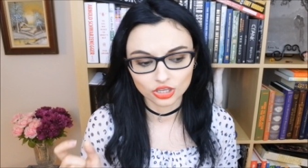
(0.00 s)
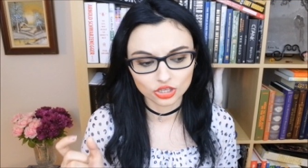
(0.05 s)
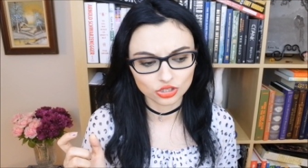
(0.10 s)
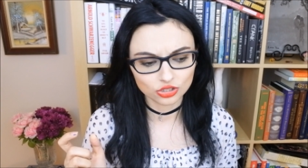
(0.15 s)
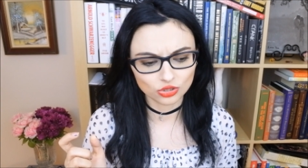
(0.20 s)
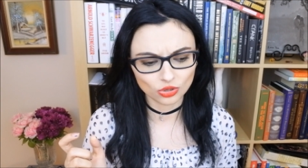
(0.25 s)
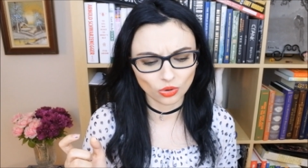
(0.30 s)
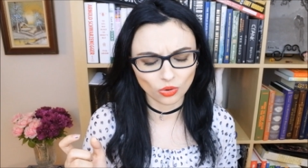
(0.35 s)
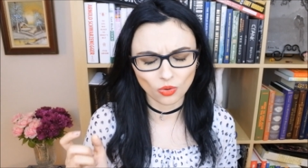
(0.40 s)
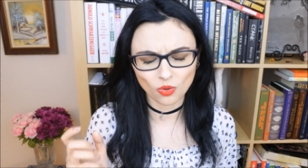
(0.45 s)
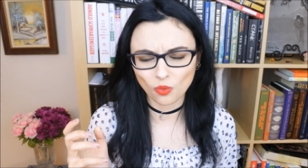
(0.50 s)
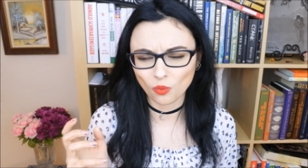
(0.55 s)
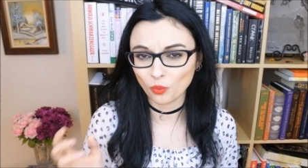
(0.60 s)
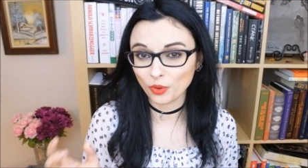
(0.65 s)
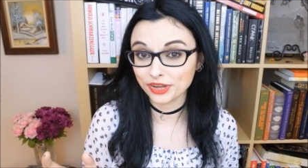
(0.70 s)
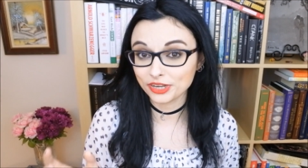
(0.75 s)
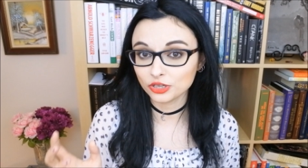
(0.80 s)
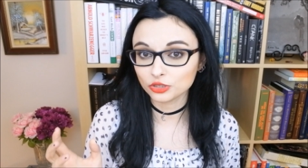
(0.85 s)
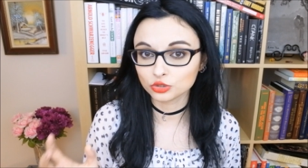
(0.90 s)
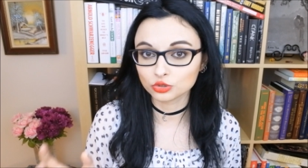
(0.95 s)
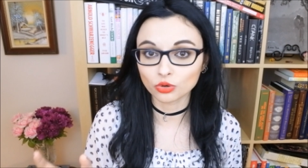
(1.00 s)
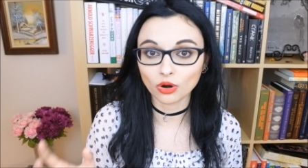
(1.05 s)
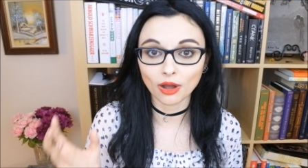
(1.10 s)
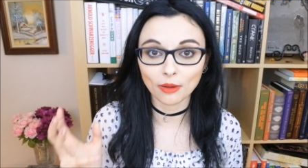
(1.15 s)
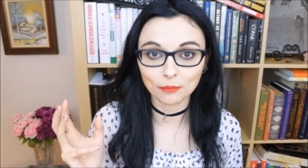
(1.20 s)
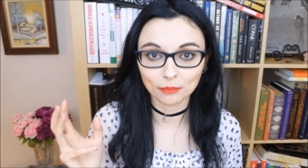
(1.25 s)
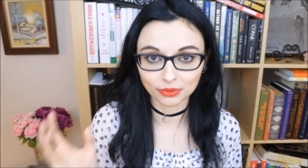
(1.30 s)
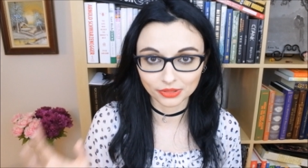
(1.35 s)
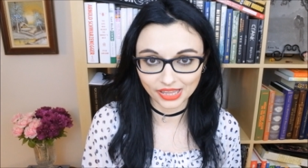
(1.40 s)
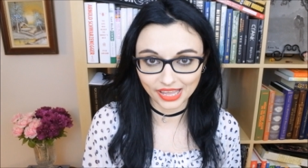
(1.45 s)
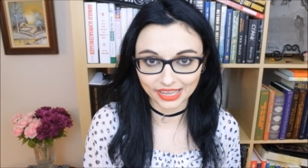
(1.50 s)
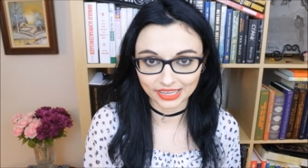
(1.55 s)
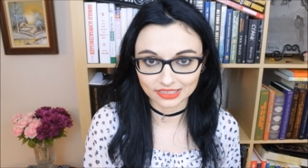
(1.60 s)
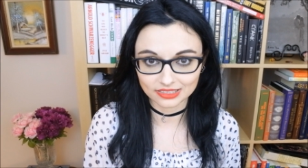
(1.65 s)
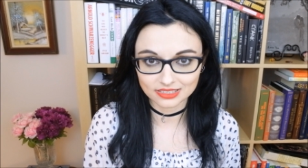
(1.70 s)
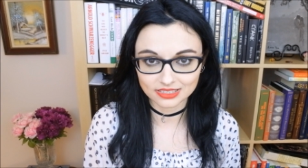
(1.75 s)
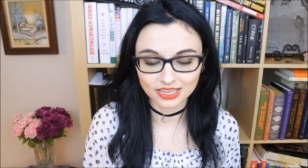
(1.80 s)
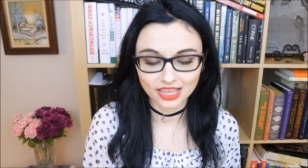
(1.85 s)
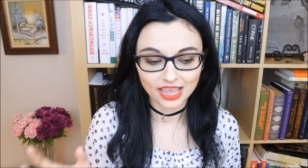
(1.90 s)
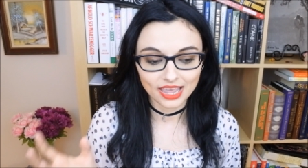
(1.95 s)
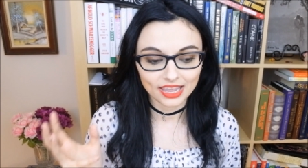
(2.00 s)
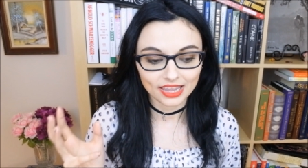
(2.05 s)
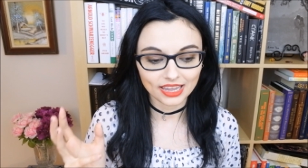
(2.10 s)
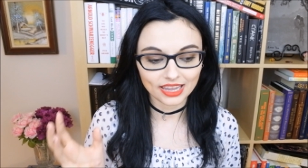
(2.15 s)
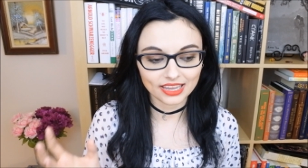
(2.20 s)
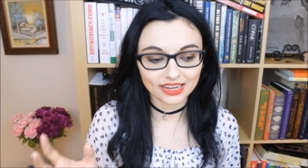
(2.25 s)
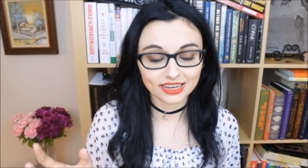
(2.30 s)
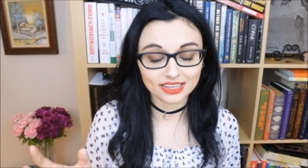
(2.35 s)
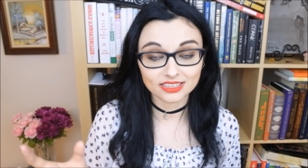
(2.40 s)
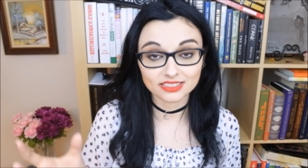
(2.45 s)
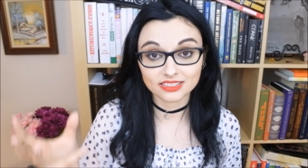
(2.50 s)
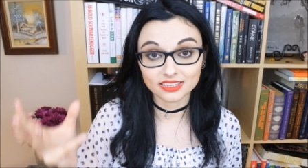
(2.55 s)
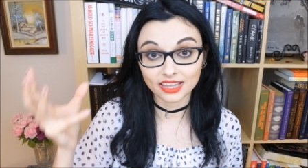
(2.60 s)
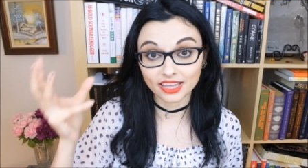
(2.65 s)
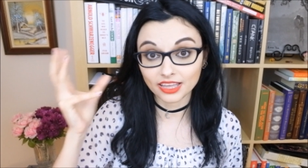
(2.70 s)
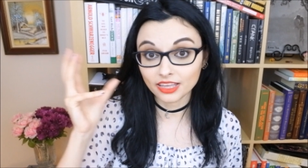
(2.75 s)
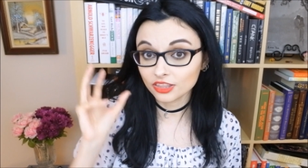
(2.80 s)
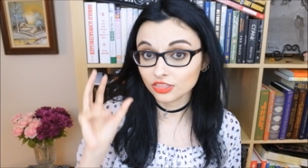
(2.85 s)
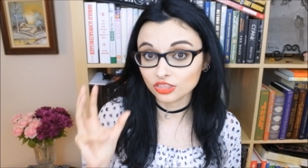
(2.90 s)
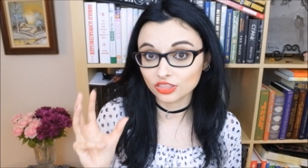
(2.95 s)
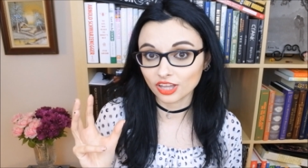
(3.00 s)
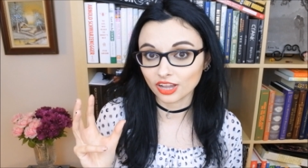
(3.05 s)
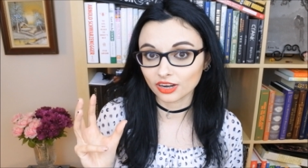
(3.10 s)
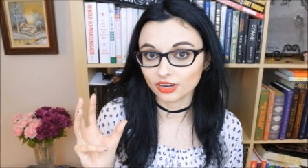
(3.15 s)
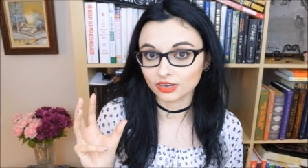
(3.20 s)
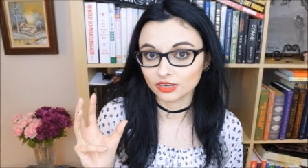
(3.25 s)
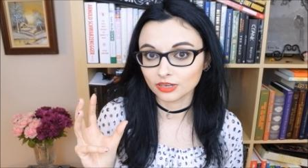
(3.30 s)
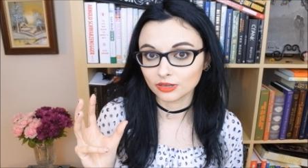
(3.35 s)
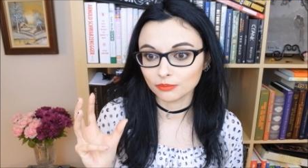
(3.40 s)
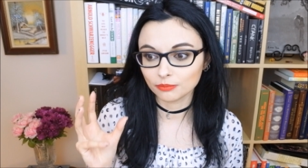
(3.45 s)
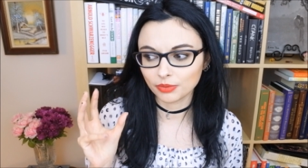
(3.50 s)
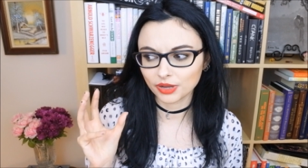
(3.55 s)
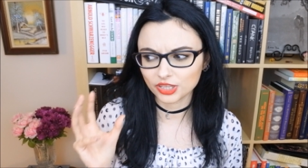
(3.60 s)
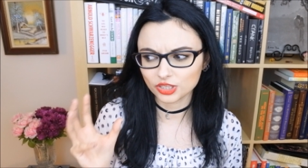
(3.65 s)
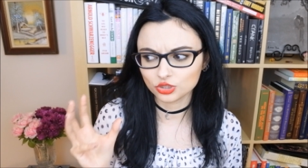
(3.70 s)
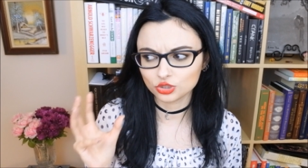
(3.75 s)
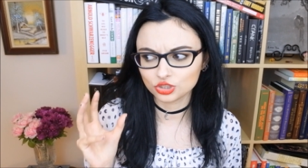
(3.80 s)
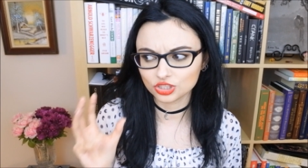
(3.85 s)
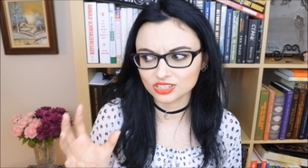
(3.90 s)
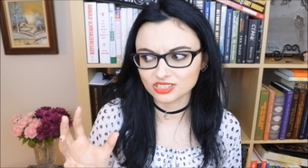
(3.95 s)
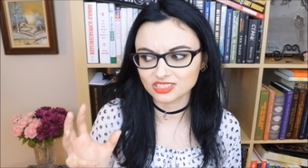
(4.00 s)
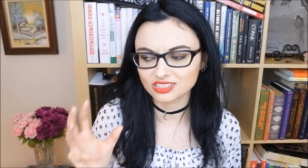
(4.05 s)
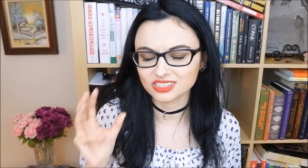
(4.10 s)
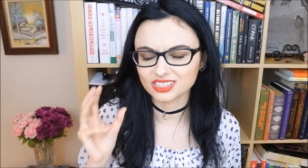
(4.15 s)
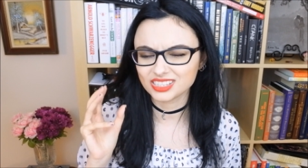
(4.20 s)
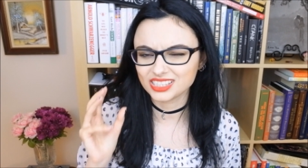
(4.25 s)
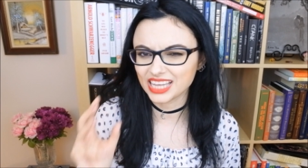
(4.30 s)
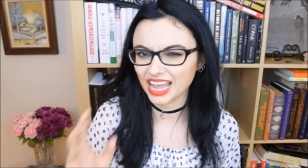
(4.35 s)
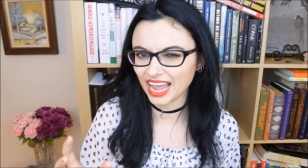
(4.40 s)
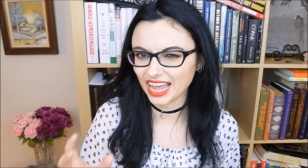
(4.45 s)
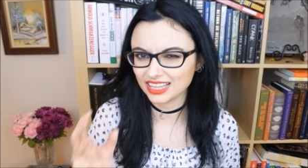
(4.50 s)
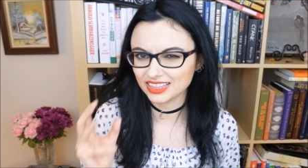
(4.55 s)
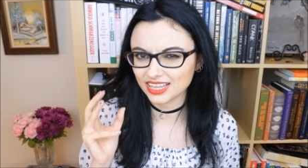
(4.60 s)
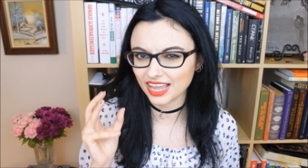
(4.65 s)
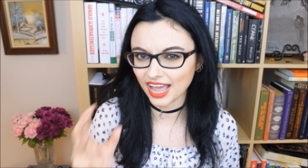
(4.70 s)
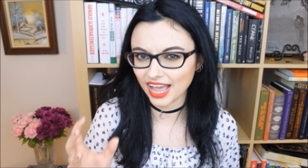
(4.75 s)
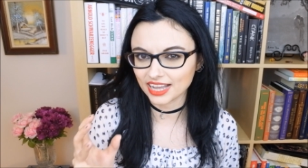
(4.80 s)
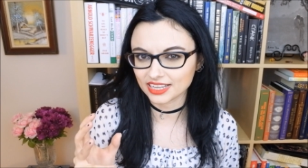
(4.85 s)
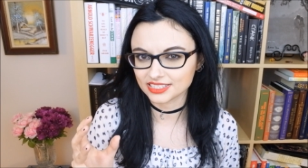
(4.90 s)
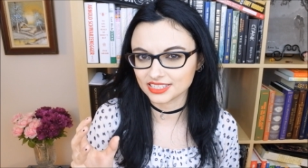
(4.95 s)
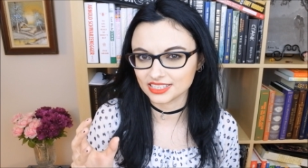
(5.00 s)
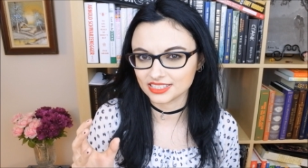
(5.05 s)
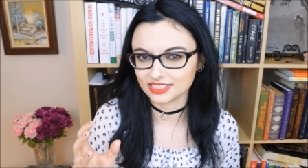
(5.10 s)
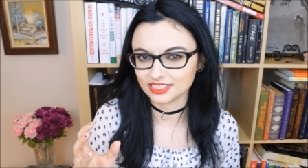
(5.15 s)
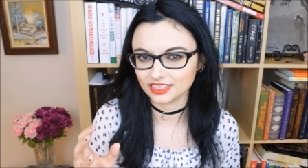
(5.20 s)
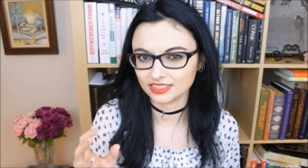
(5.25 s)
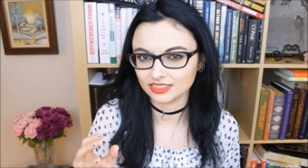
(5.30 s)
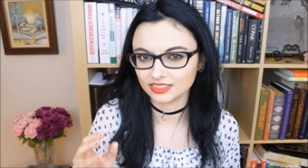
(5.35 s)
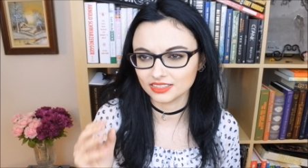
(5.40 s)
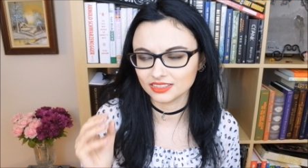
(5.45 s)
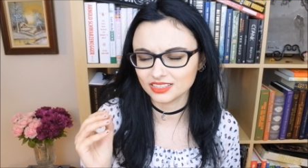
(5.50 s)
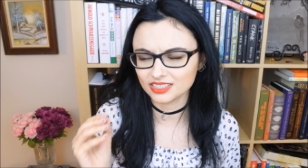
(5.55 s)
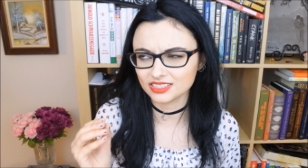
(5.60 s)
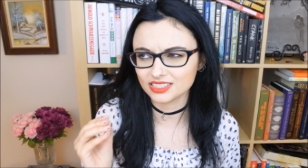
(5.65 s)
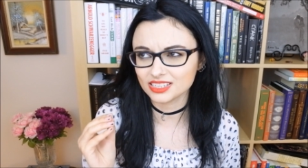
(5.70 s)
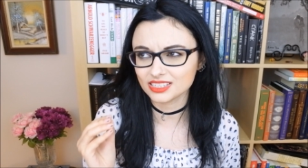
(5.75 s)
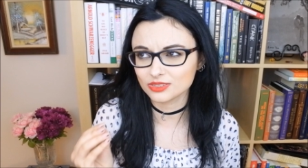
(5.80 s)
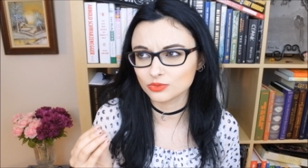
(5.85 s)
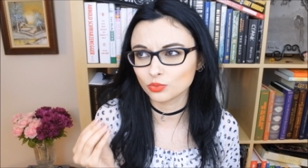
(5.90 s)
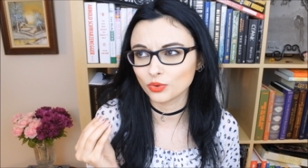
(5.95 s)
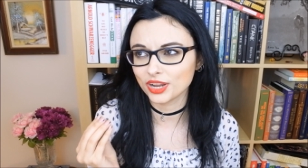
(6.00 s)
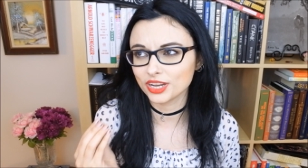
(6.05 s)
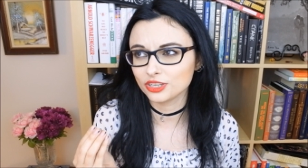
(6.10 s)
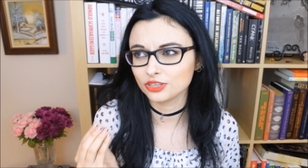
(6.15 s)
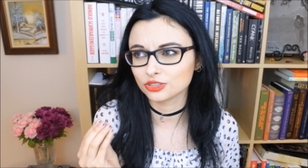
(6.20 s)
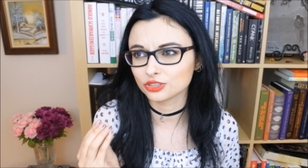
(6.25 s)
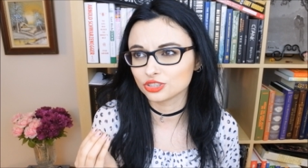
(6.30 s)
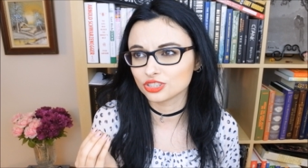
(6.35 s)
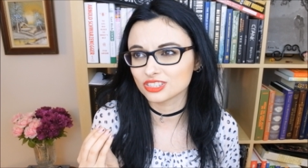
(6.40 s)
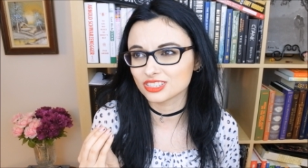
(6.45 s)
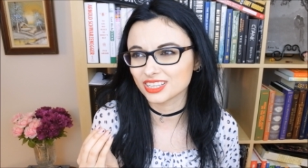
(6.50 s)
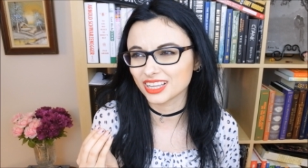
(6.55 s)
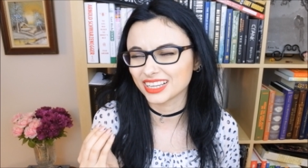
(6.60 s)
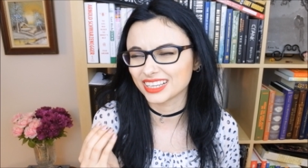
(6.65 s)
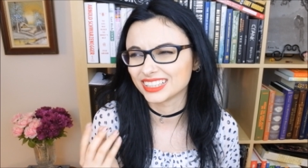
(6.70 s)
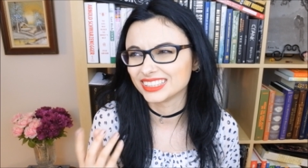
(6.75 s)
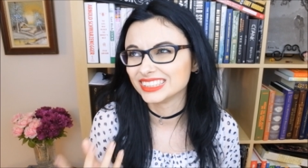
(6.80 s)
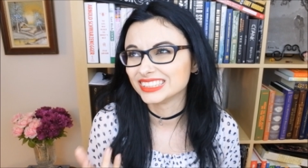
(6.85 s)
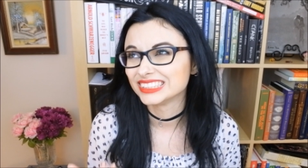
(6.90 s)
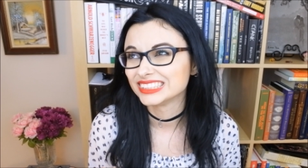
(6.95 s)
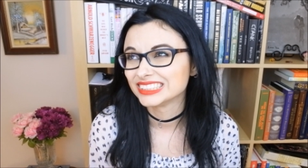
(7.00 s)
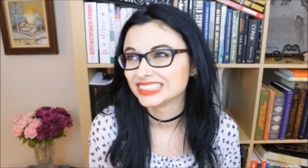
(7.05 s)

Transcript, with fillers: So when you draw blanks, it is in there, but you just can't access it. This is when you're just like,